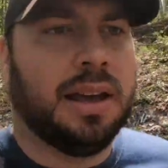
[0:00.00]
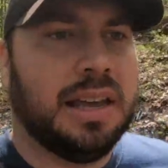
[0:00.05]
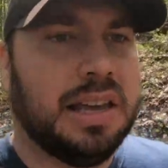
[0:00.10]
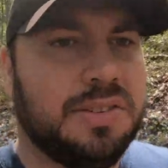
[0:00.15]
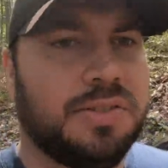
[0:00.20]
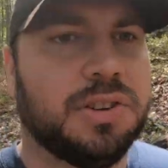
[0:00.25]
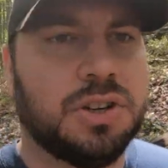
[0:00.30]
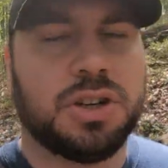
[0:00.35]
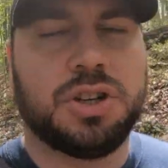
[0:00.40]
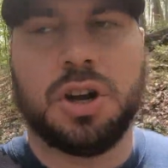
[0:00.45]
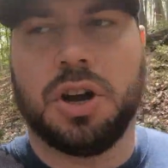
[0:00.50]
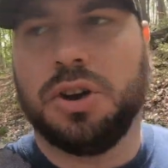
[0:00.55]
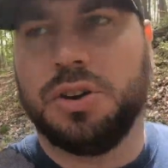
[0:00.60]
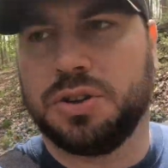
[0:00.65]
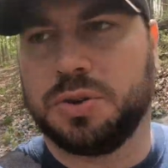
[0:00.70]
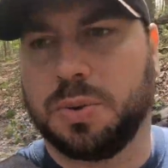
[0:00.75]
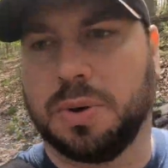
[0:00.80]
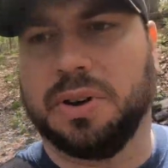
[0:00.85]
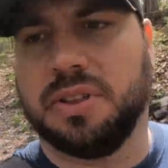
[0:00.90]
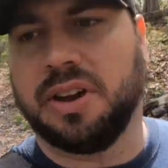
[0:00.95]
Even
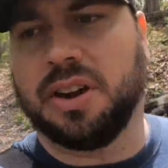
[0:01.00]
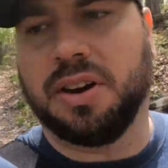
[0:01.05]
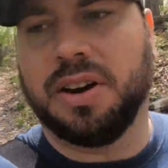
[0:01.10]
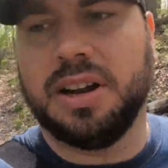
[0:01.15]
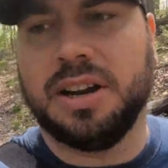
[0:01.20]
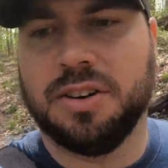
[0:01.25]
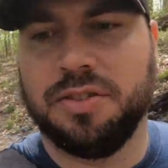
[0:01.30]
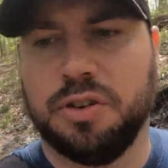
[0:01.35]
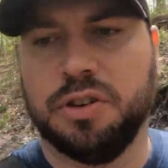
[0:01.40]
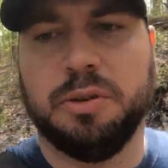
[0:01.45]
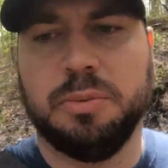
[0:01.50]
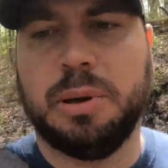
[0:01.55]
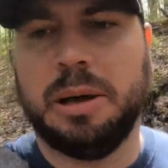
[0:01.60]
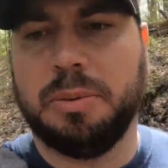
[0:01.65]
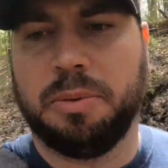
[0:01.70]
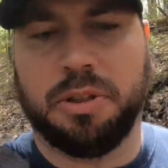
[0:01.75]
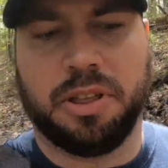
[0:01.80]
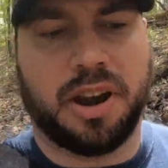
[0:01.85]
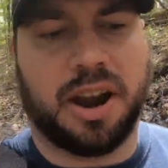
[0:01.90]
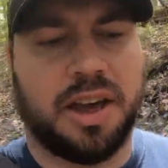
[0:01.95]
shows where they're interviewing
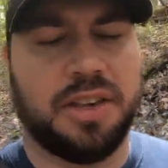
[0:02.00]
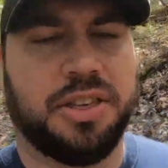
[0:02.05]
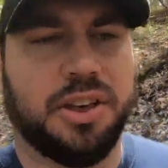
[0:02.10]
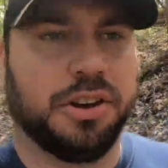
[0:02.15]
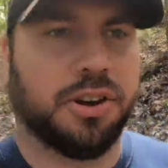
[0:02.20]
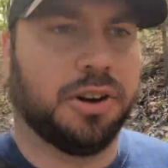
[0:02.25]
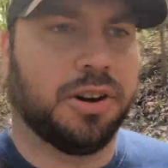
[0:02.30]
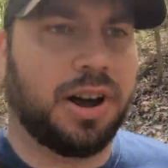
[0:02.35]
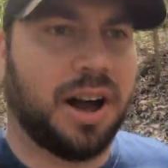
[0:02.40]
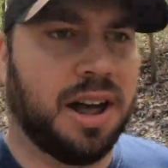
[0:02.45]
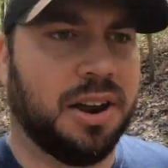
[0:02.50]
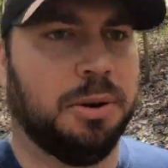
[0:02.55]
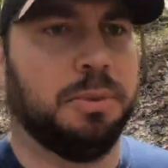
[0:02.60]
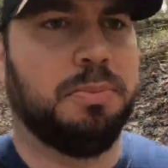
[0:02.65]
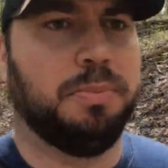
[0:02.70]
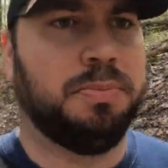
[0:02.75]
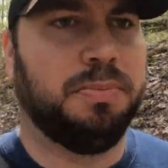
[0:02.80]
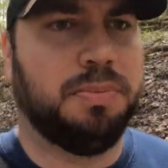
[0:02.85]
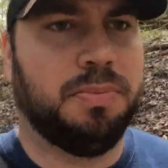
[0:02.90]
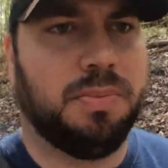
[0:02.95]
people that I think are kind of
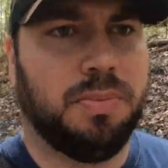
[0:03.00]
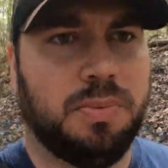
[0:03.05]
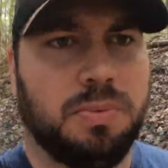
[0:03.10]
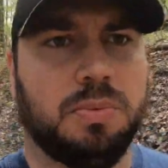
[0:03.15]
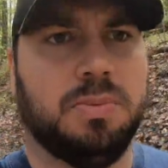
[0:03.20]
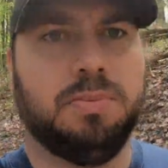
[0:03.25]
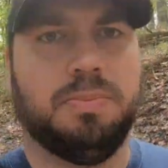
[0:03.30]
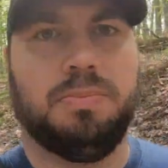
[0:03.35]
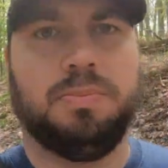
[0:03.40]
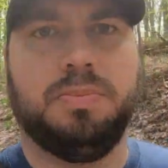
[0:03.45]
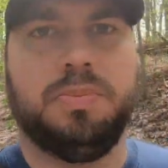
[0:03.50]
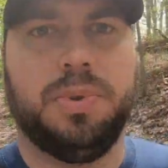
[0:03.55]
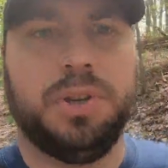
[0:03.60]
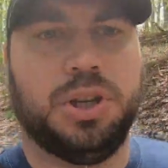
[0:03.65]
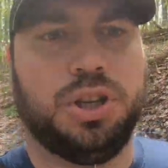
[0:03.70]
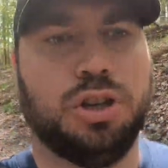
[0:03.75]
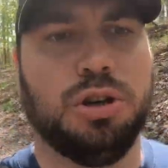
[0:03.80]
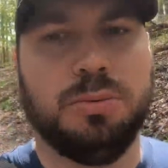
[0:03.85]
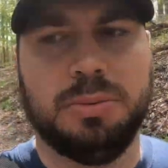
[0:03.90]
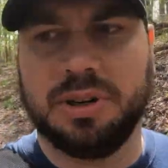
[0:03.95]

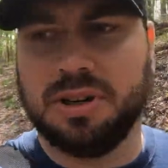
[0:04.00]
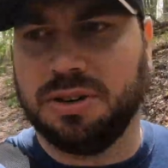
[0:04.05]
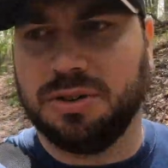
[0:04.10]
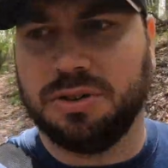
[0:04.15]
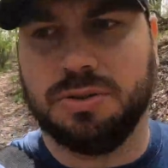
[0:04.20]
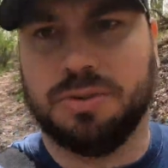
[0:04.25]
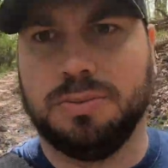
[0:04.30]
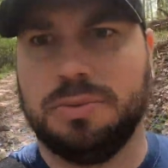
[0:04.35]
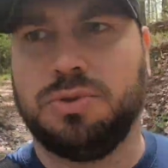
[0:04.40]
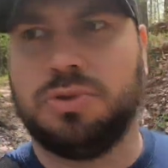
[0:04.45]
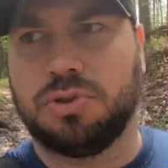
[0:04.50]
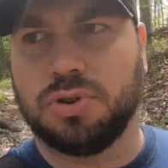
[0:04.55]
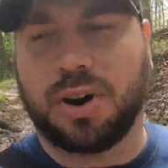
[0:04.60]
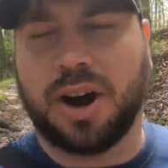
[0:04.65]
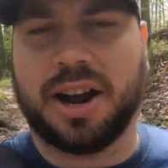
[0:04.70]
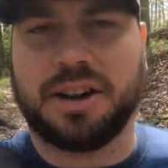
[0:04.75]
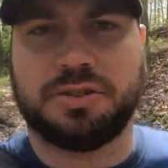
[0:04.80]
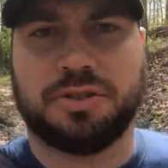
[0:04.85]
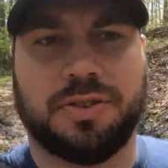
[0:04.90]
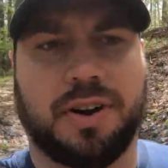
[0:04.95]
human
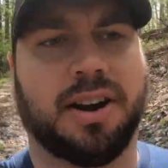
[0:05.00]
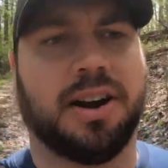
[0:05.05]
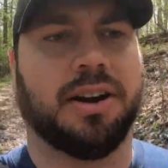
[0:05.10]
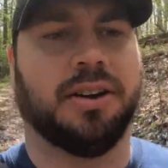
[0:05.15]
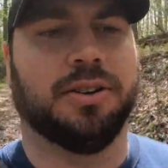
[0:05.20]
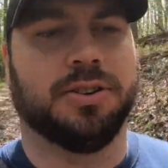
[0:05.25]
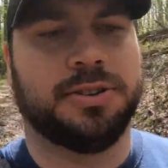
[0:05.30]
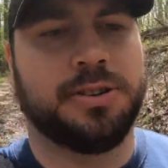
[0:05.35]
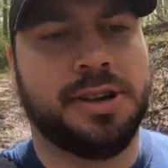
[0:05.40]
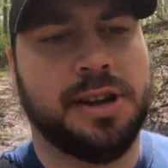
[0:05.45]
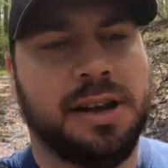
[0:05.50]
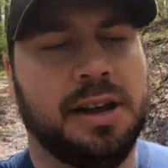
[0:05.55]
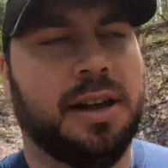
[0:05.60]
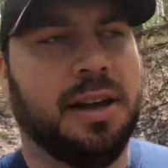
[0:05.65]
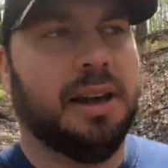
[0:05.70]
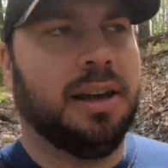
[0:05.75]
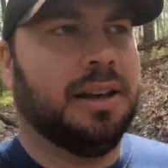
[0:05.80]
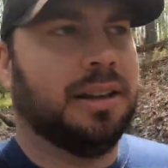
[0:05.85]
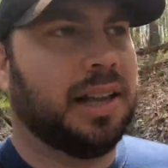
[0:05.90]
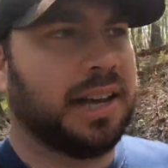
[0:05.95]
trash fires,
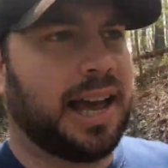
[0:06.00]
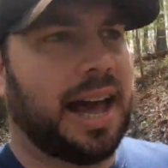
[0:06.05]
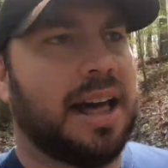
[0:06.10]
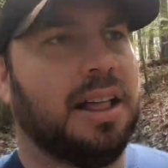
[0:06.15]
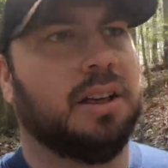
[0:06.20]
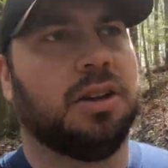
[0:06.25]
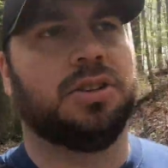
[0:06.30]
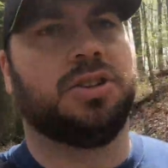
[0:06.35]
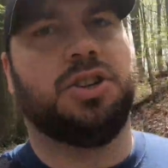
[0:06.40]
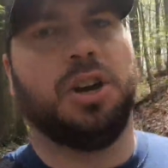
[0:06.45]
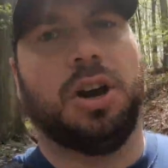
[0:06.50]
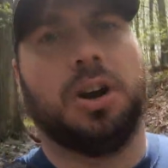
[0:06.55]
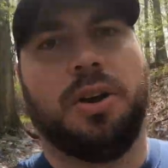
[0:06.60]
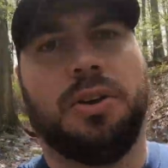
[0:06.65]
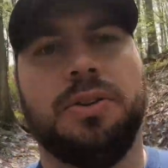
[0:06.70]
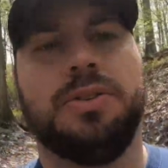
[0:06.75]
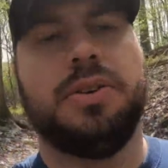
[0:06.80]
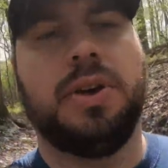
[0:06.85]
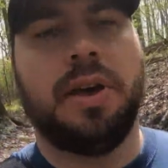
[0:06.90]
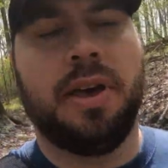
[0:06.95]
like Alex
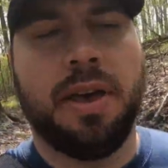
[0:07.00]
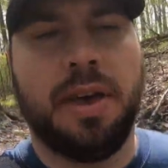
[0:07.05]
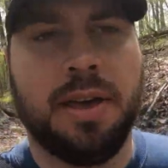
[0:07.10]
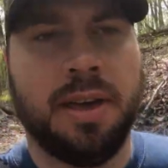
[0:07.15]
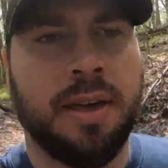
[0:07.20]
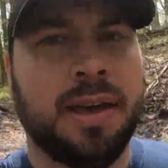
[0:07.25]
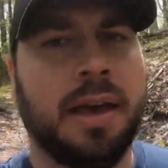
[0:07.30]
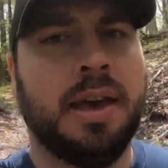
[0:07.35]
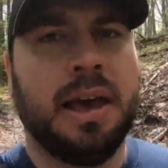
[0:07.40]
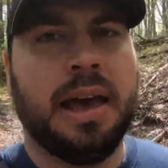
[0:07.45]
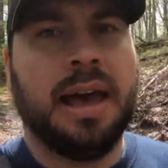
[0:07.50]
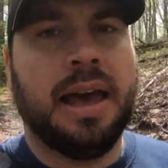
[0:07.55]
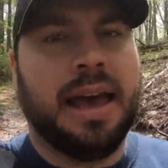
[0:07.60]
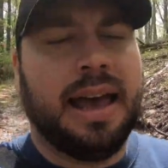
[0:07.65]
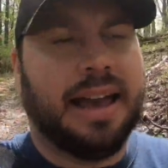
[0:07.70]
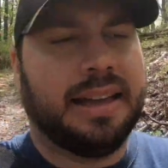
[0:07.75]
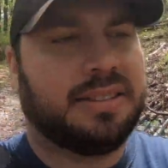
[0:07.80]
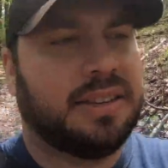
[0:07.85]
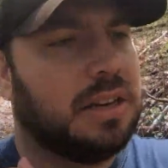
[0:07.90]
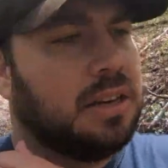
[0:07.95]
Jones.
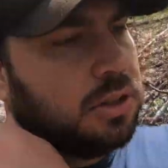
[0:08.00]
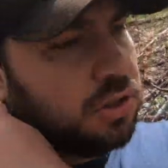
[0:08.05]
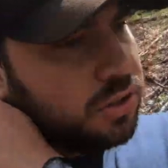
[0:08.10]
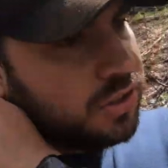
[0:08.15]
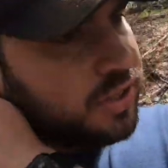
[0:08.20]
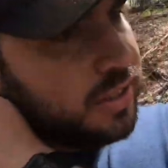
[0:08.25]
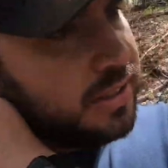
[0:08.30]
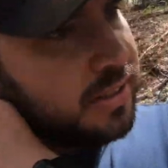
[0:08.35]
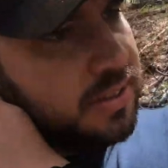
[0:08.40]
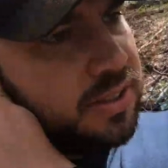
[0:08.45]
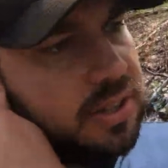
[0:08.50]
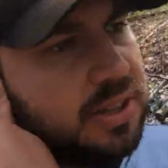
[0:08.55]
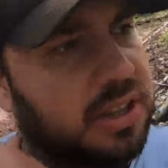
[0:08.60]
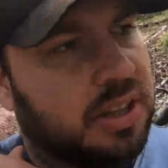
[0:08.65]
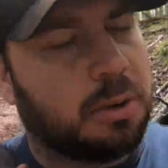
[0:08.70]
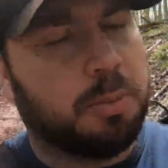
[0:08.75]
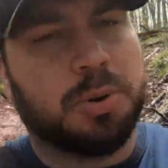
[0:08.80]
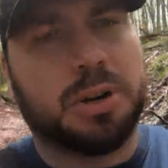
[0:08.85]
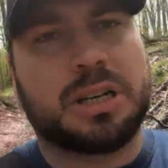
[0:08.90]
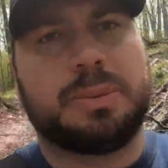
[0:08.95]
It's interesting to see
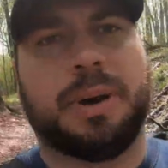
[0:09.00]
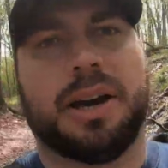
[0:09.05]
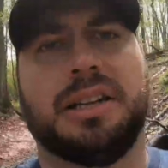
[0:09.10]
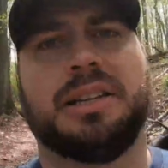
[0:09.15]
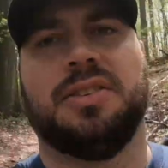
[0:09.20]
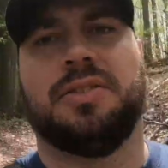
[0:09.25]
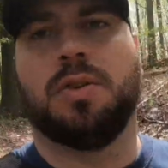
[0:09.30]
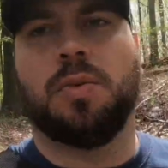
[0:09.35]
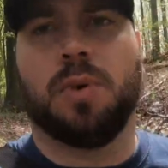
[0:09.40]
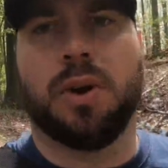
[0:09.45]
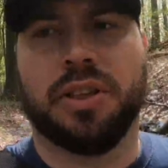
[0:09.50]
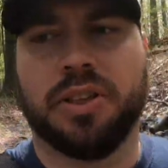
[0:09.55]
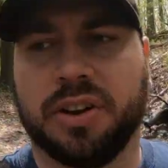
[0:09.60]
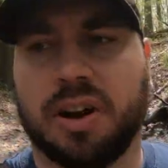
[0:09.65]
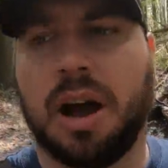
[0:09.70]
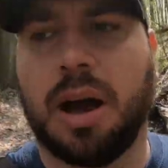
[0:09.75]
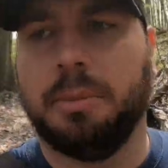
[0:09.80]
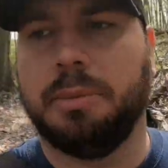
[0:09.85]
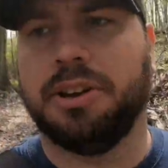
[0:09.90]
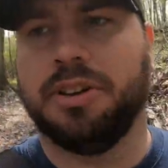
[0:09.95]
their perspective and where they're
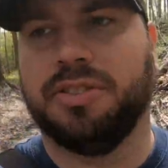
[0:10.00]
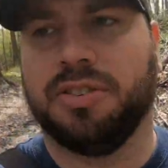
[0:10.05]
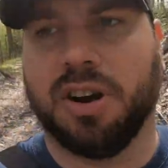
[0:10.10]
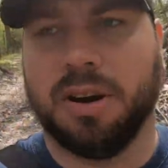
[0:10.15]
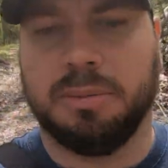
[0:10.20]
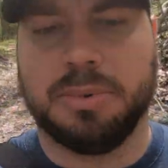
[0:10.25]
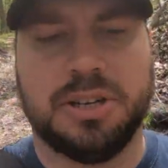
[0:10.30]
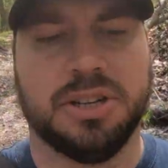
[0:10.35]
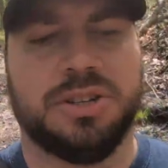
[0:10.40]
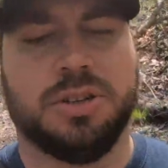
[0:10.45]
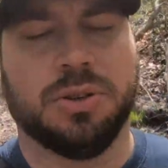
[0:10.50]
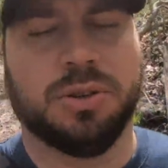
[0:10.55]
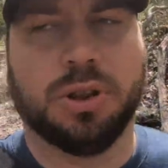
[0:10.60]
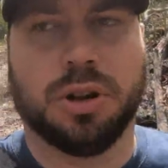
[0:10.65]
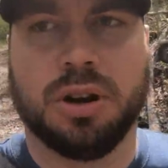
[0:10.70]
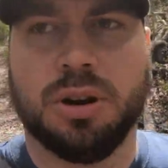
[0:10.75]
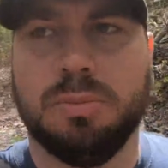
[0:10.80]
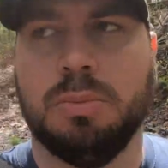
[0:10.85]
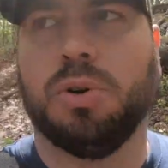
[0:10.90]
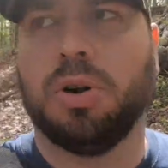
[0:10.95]
coming from, because you
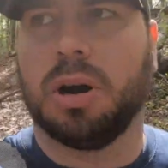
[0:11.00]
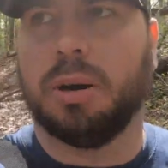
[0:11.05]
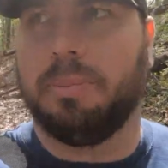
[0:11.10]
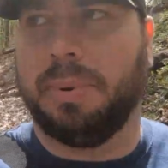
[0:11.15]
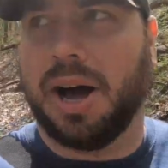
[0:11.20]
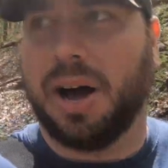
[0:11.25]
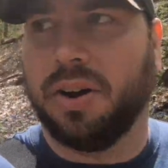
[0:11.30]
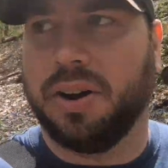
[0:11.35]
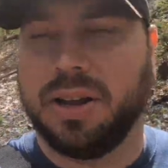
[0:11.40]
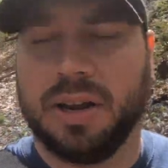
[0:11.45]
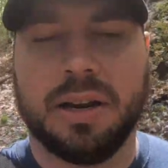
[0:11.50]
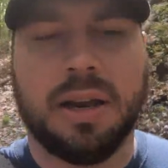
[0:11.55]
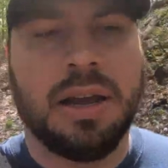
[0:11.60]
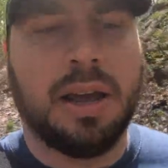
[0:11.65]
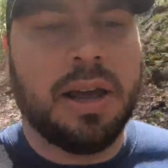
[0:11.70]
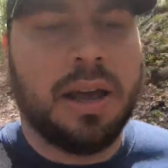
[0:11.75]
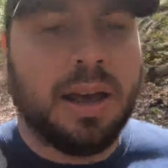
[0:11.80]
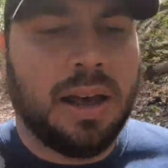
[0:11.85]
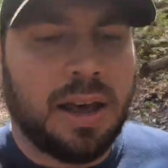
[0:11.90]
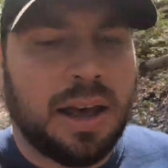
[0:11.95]
learn more about it,
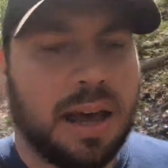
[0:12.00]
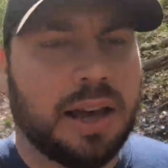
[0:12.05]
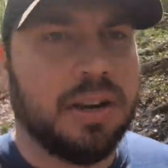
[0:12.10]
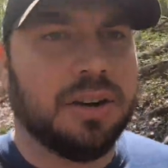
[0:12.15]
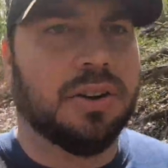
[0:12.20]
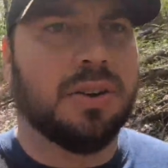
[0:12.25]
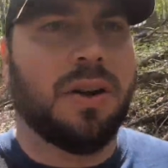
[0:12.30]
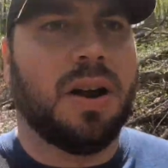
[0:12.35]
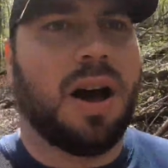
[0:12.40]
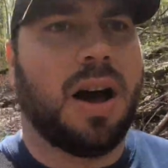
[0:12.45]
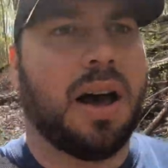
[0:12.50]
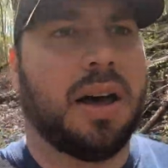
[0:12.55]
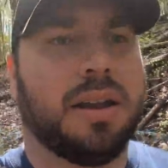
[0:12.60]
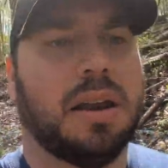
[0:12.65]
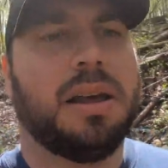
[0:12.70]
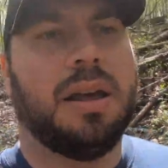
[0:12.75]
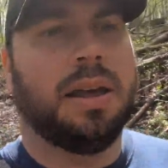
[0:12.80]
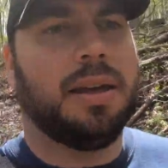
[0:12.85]
and you're not